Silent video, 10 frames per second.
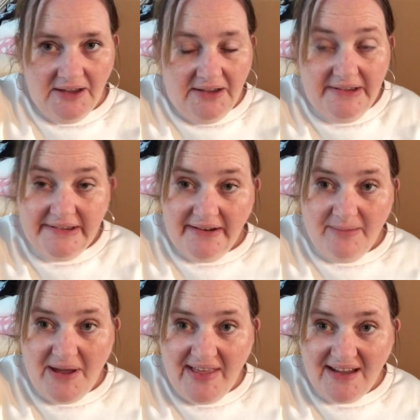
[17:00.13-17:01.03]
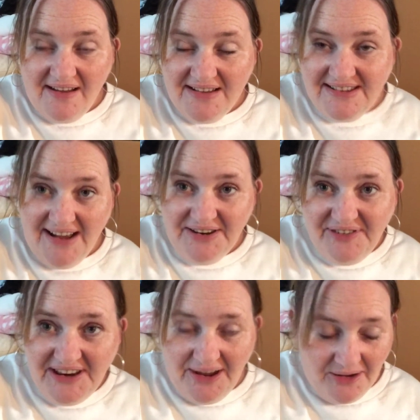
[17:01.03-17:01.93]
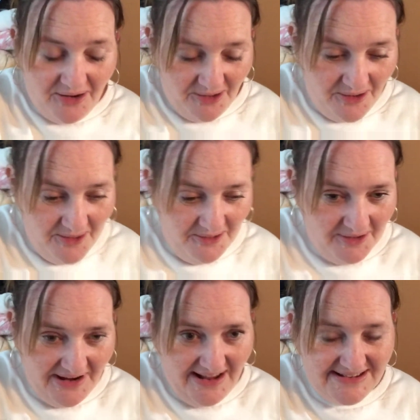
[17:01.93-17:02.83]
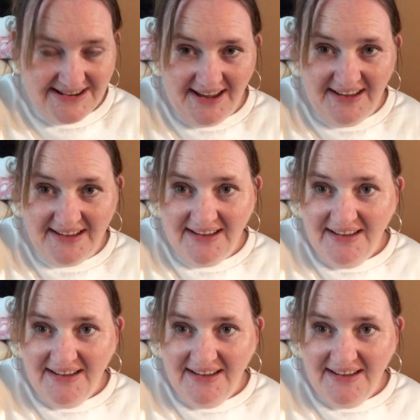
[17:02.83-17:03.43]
Sorry about that, guys. I had a video call I had to take.